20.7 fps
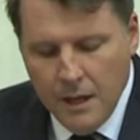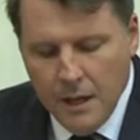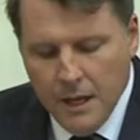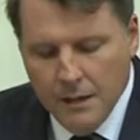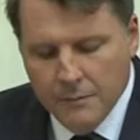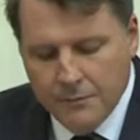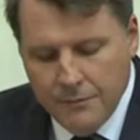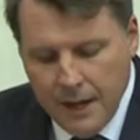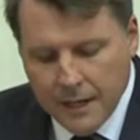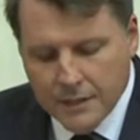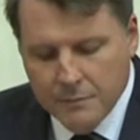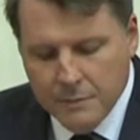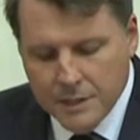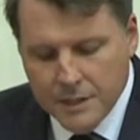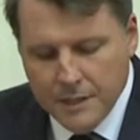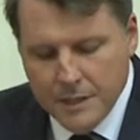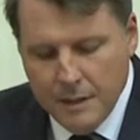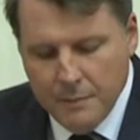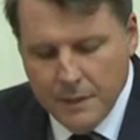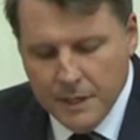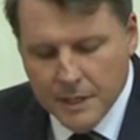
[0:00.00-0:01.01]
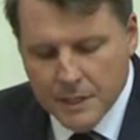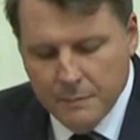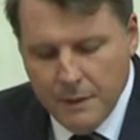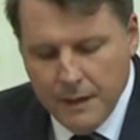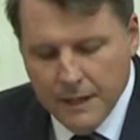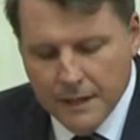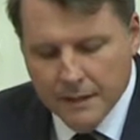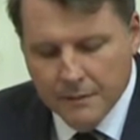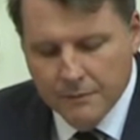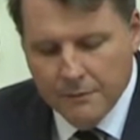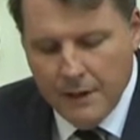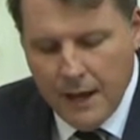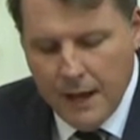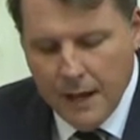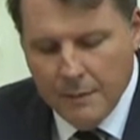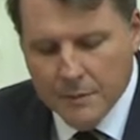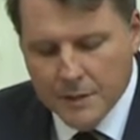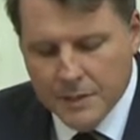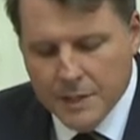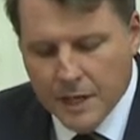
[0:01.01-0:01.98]
In fact, Mr Deputy Speaker,
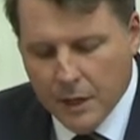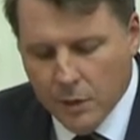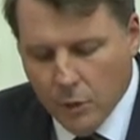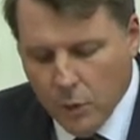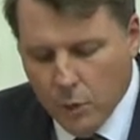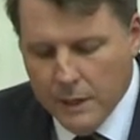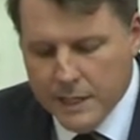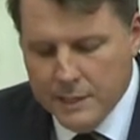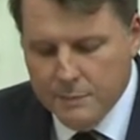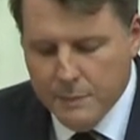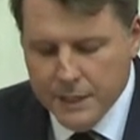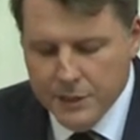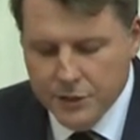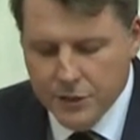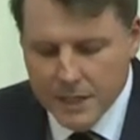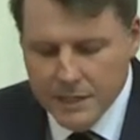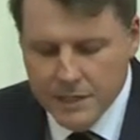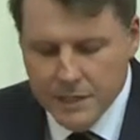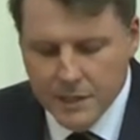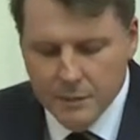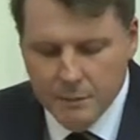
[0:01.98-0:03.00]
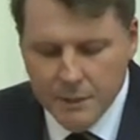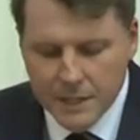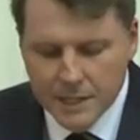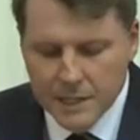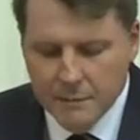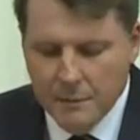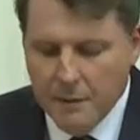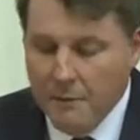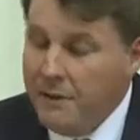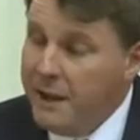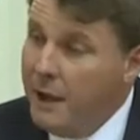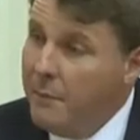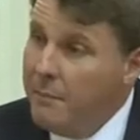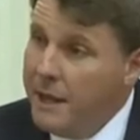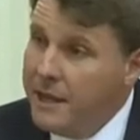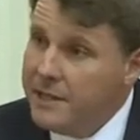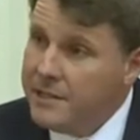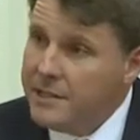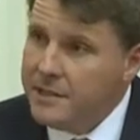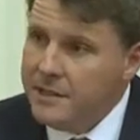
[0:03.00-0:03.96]
farmers can always be trusted to be some of our
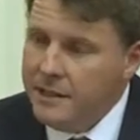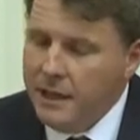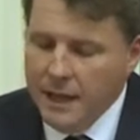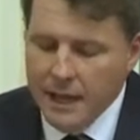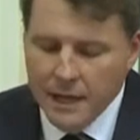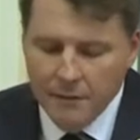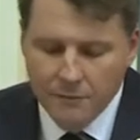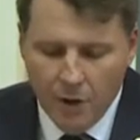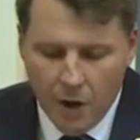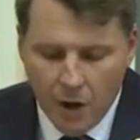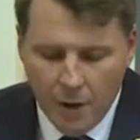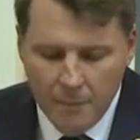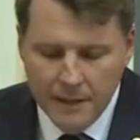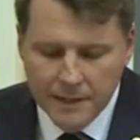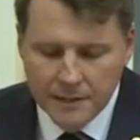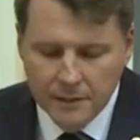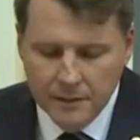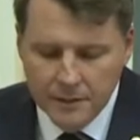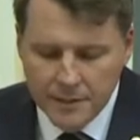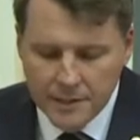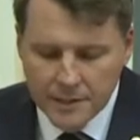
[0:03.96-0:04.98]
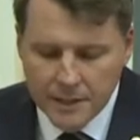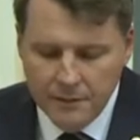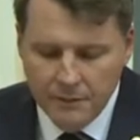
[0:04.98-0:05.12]
best environmentalists,